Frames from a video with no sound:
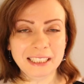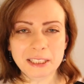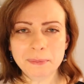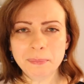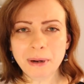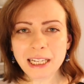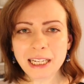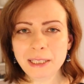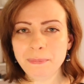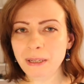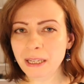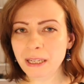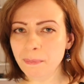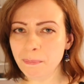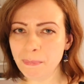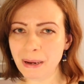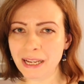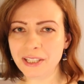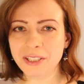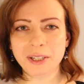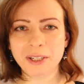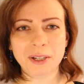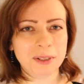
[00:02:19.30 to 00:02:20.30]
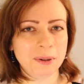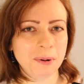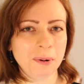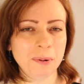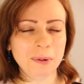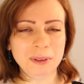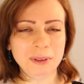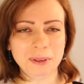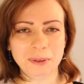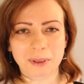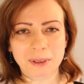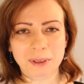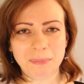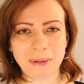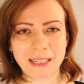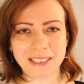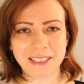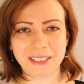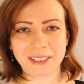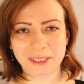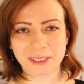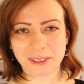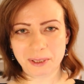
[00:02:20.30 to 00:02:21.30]
it might be a medical or
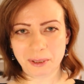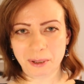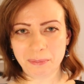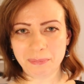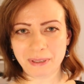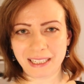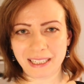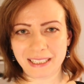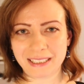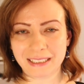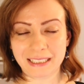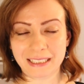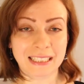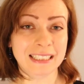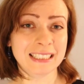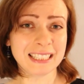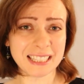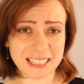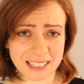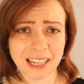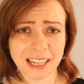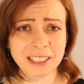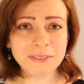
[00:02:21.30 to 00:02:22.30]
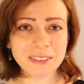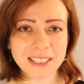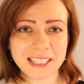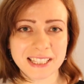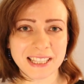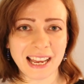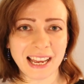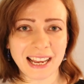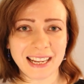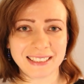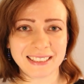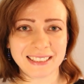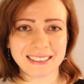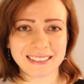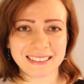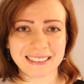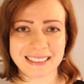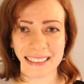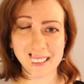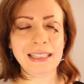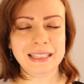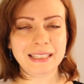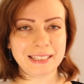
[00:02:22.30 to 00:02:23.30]
non-medical topic. Start with that.
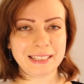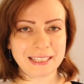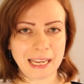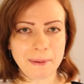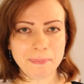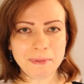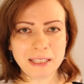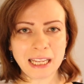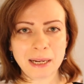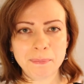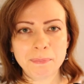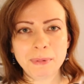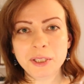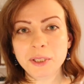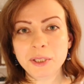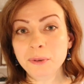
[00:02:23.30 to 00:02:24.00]
Step number